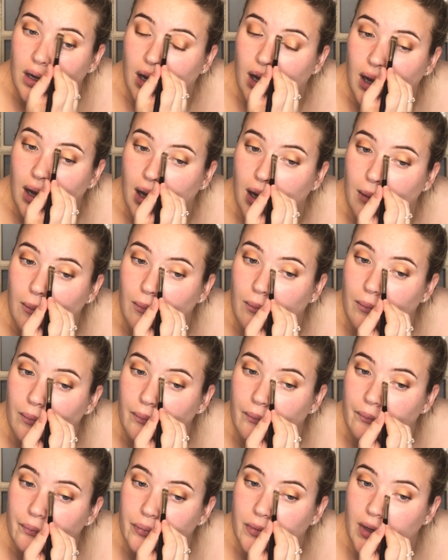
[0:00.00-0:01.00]

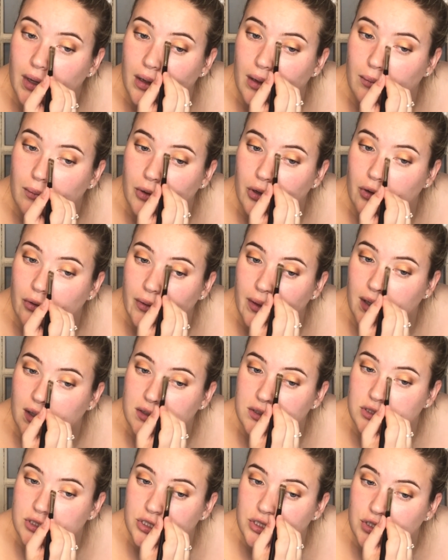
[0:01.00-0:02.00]
I'm
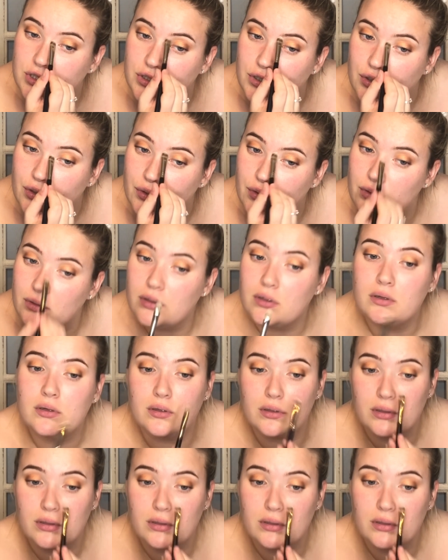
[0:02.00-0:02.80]
going to